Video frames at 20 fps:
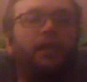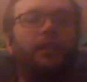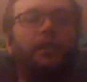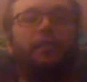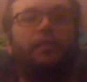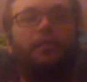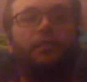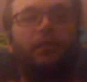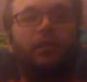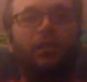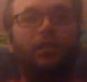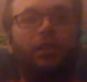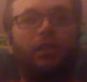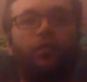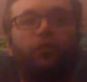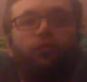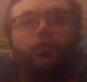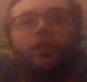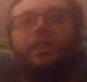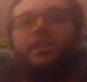a
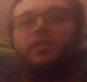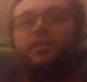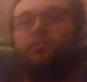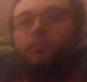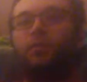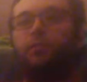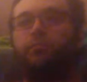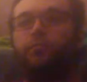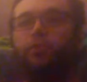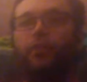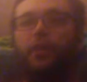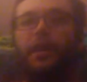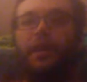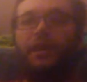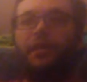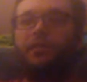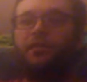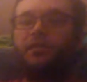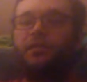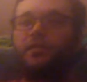reasonable
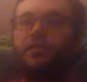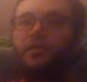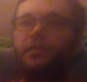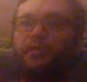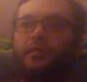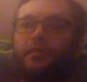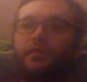price.